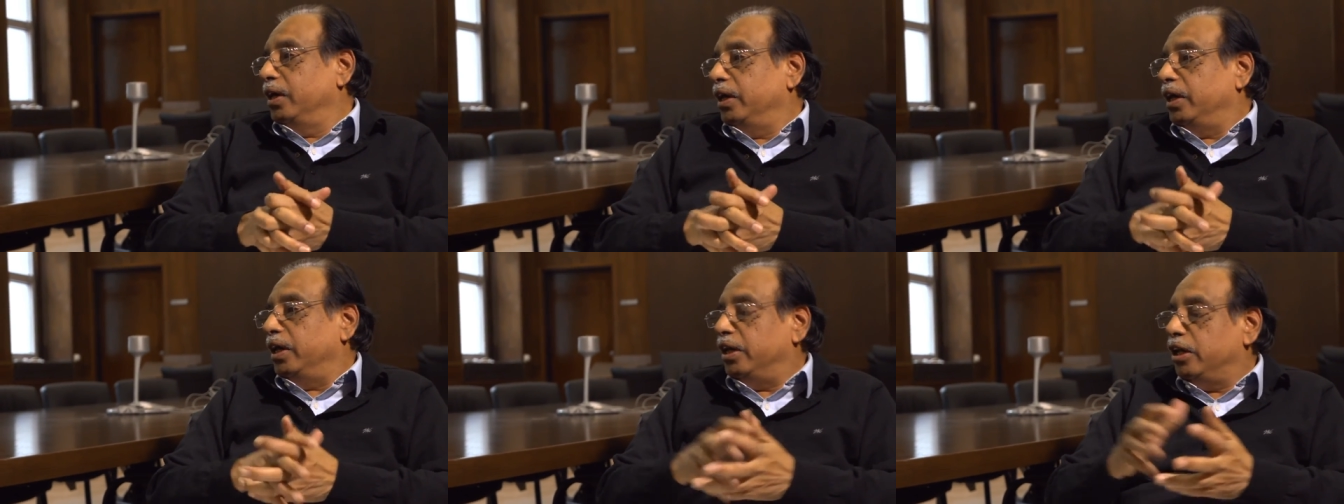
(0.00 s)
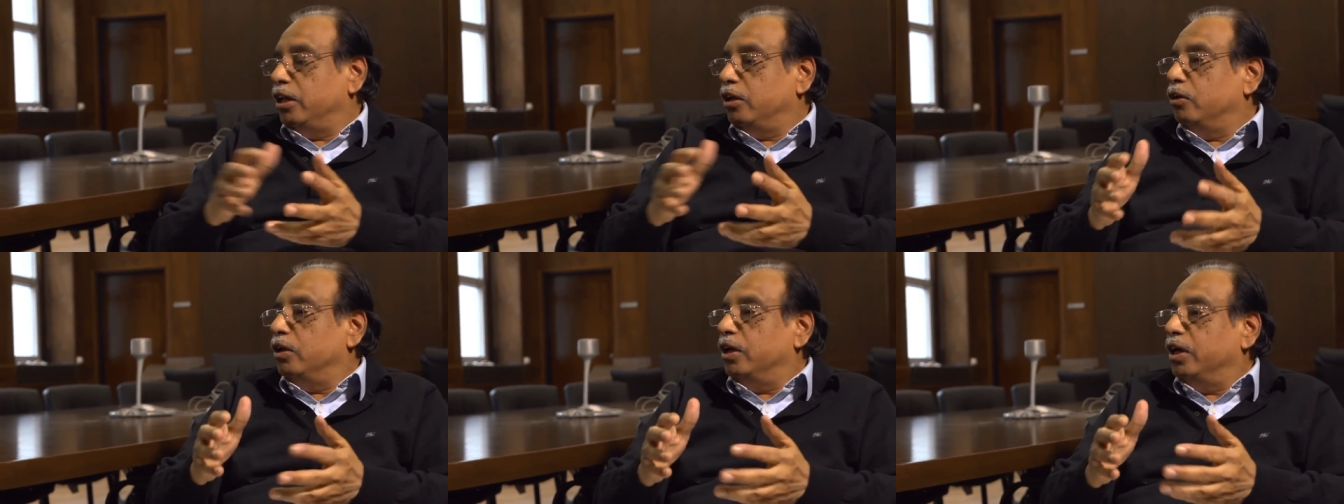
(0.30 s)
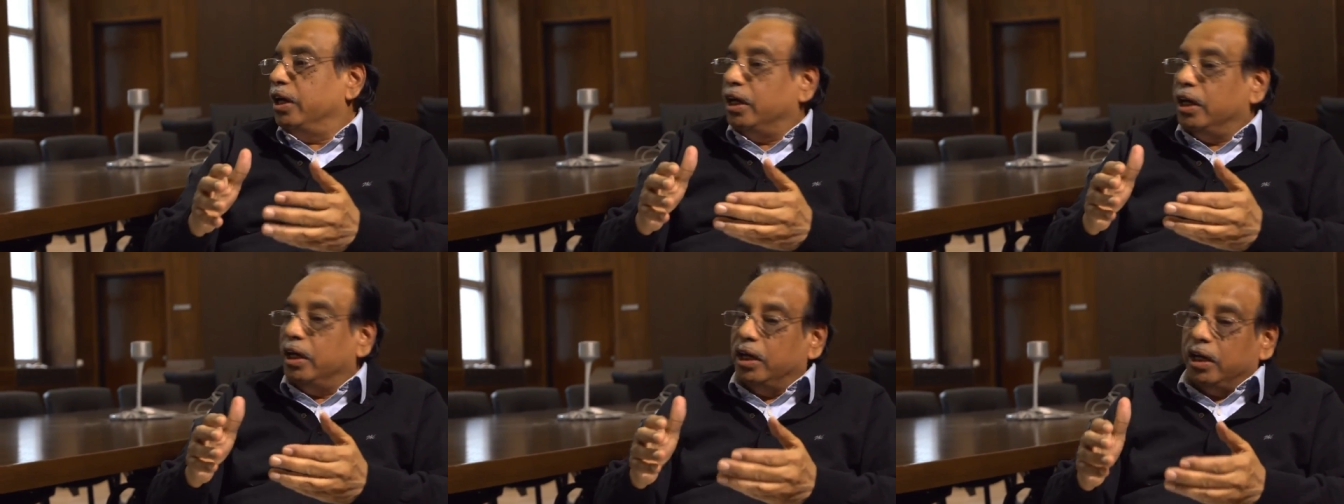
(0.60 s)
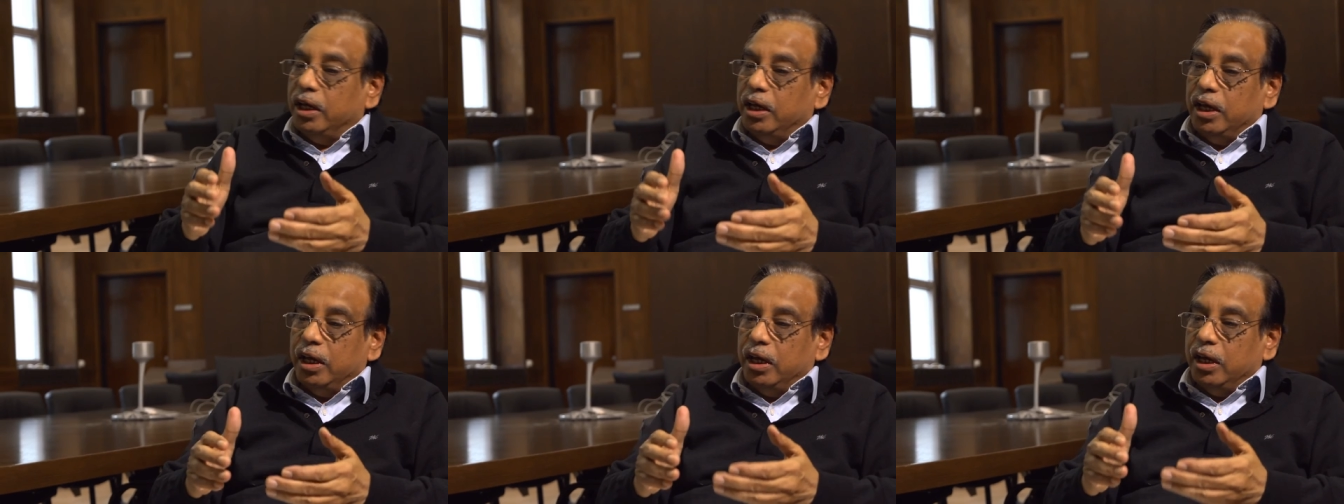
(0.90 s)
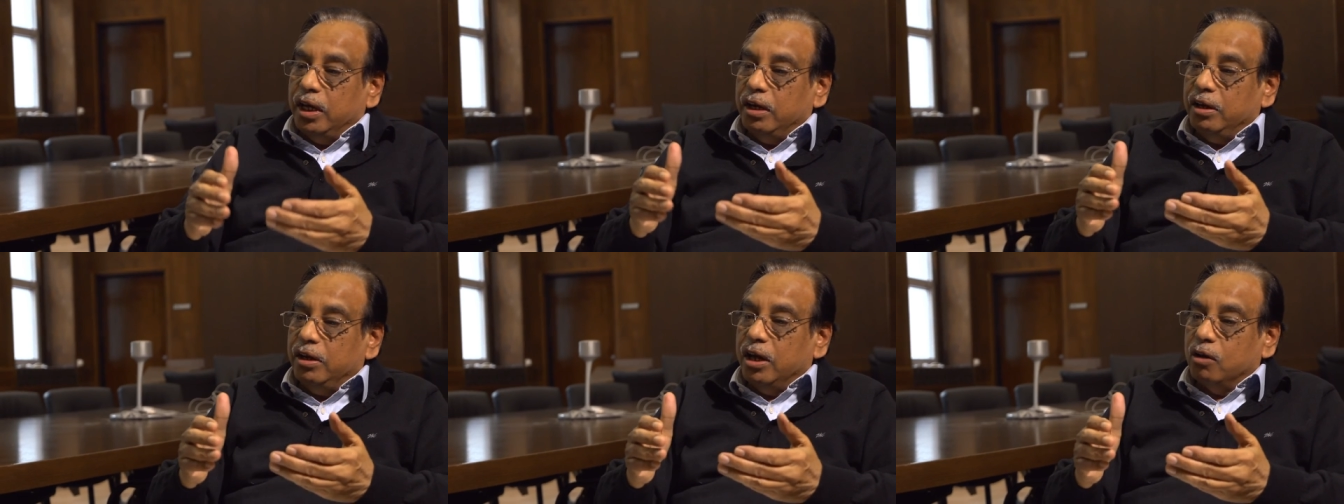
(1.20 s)

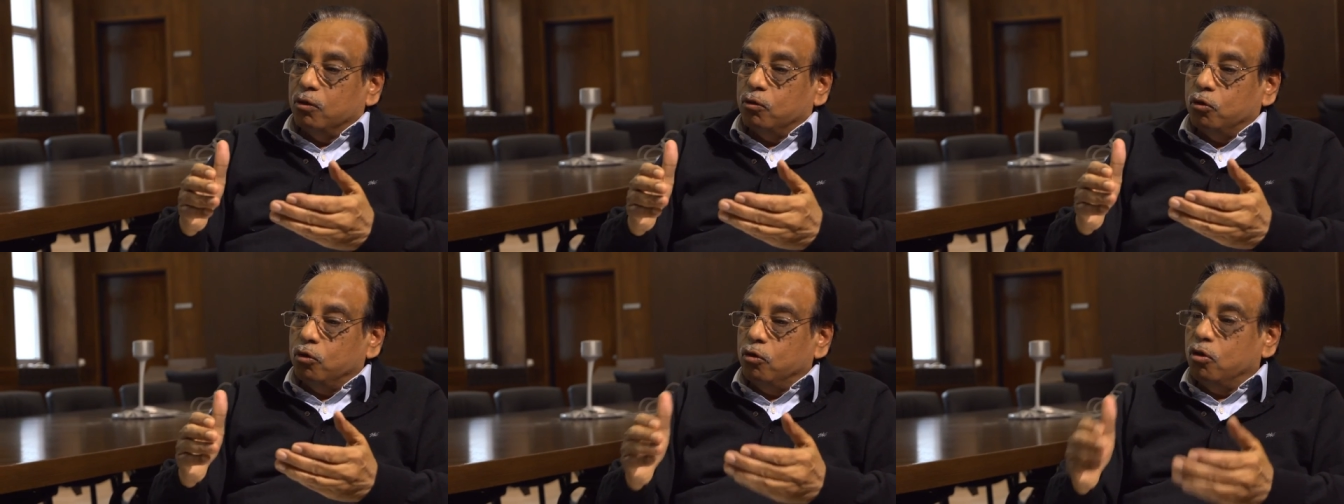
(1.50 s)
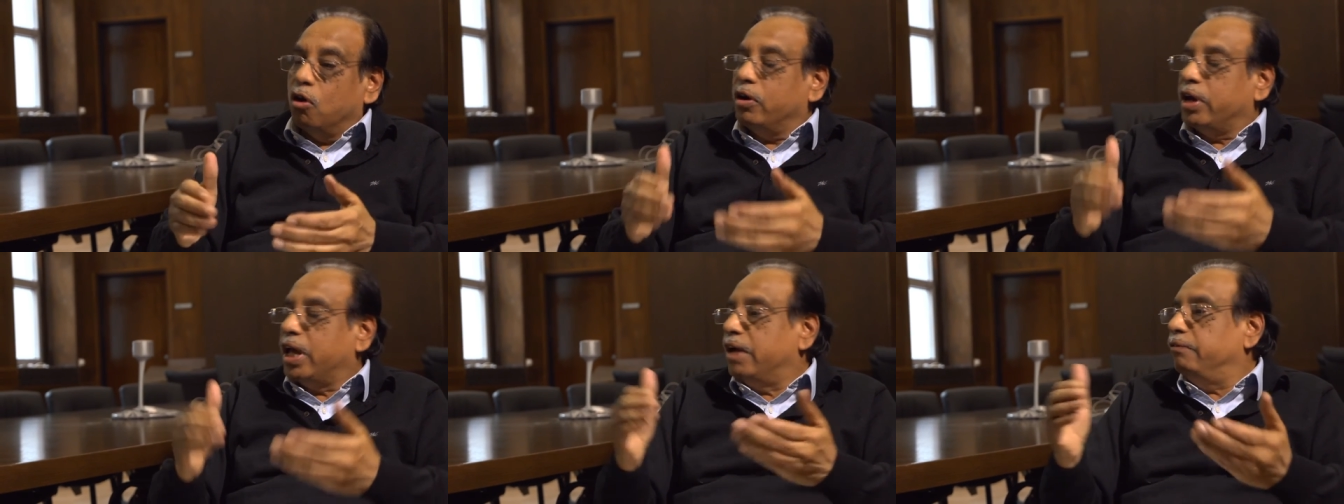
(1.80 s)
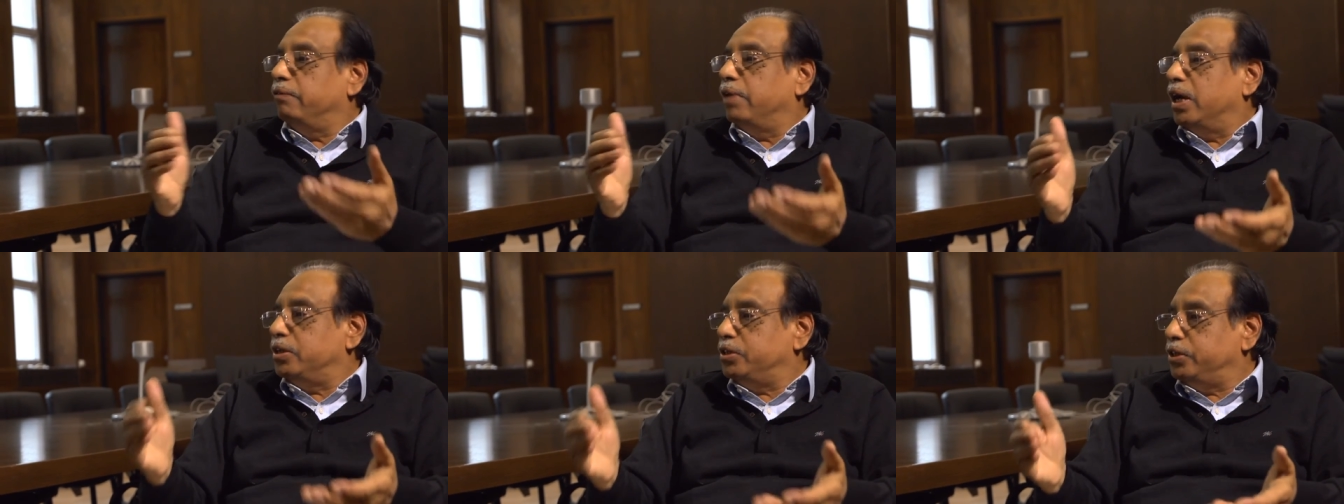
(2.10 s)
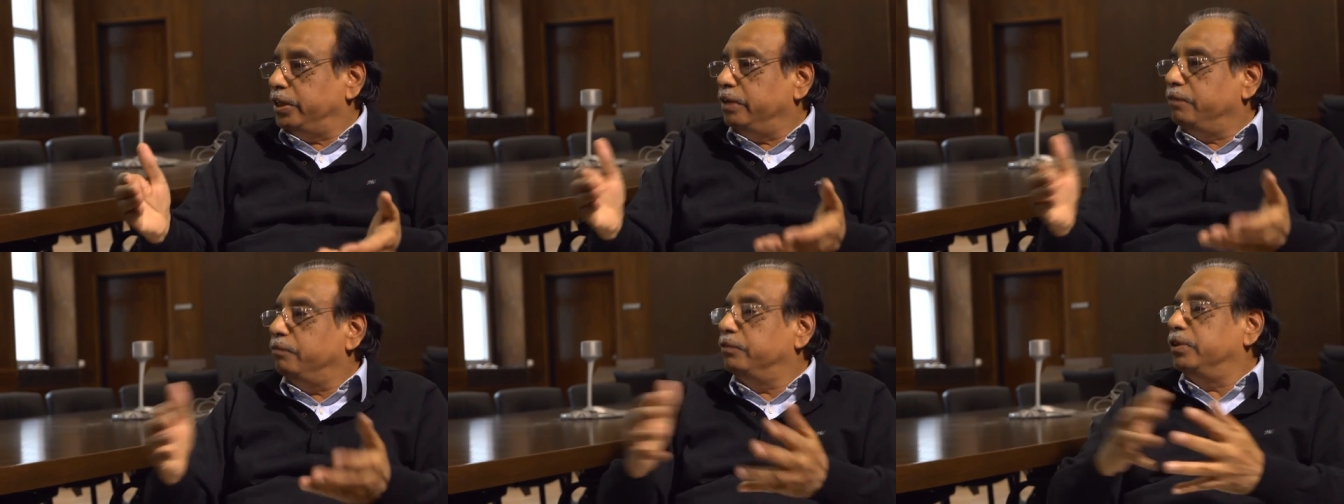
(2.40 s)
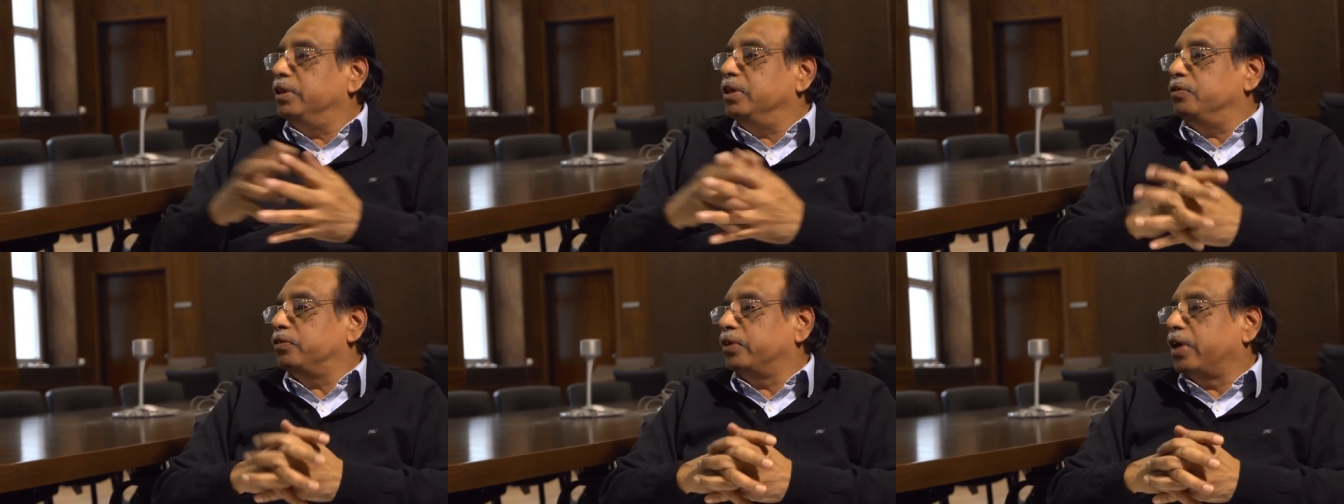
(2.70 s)
India could not have
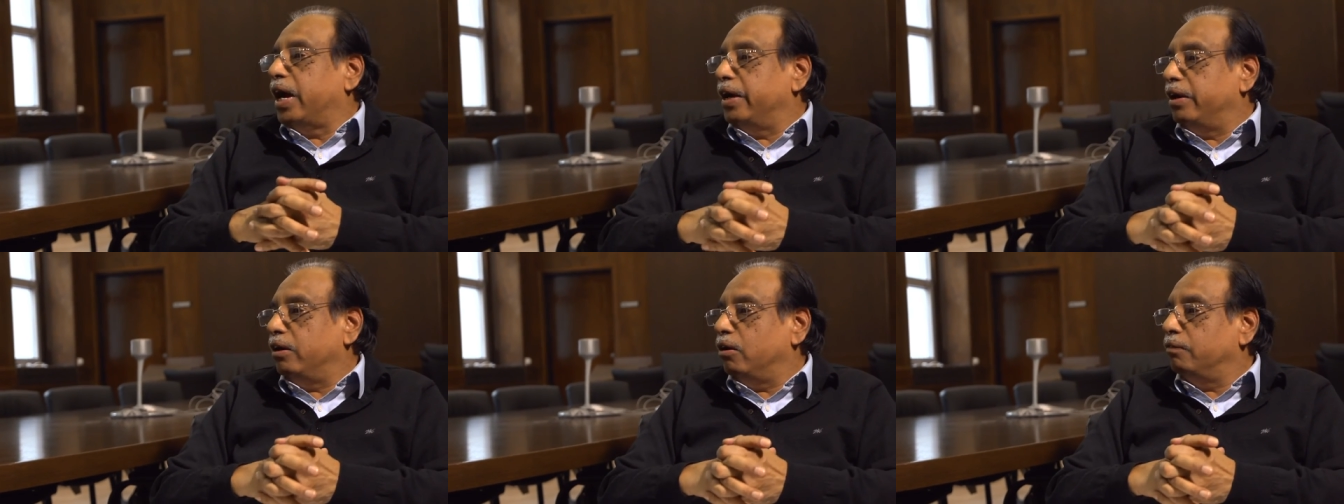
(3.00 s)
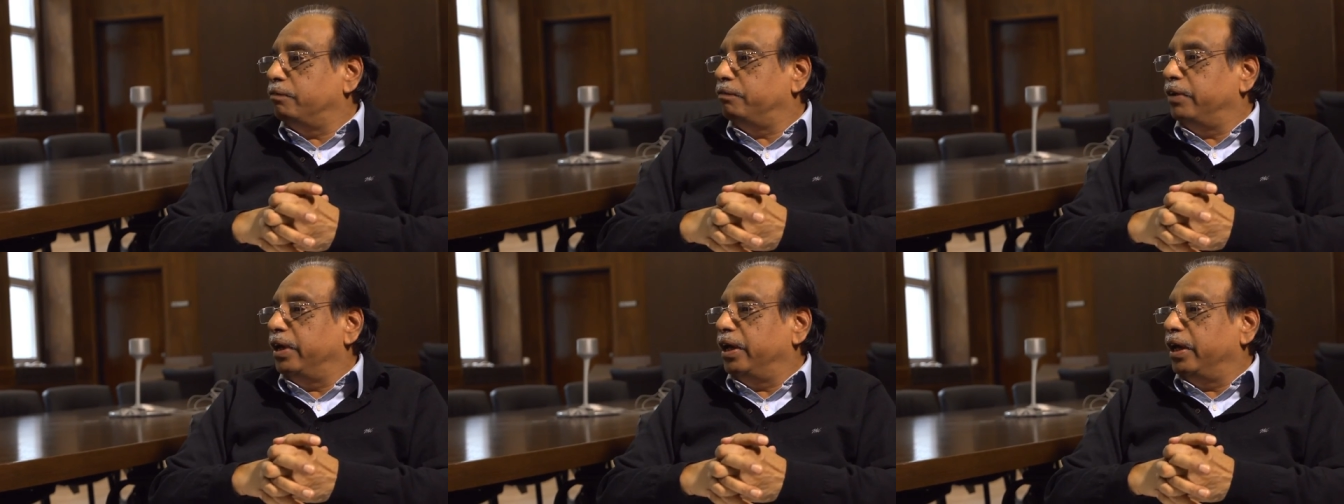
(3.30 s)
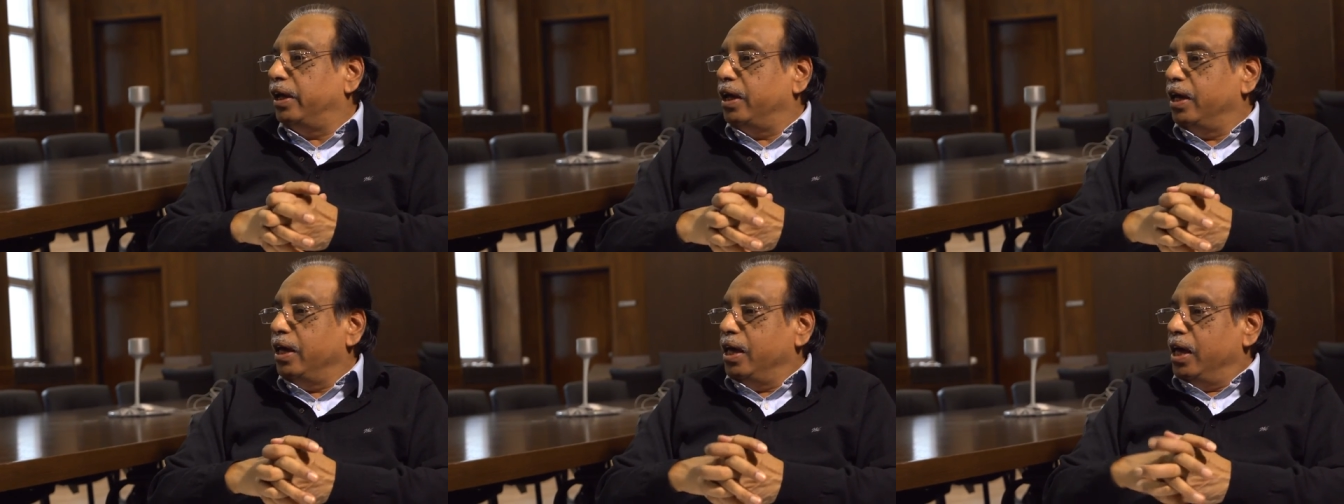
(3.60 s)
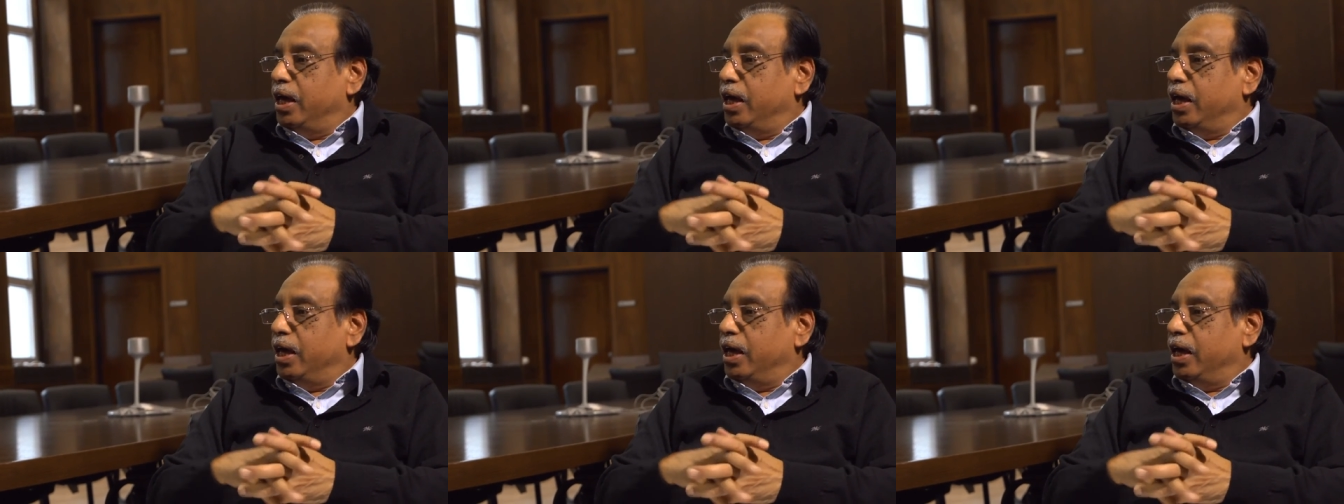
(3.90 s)
achieved this kind of a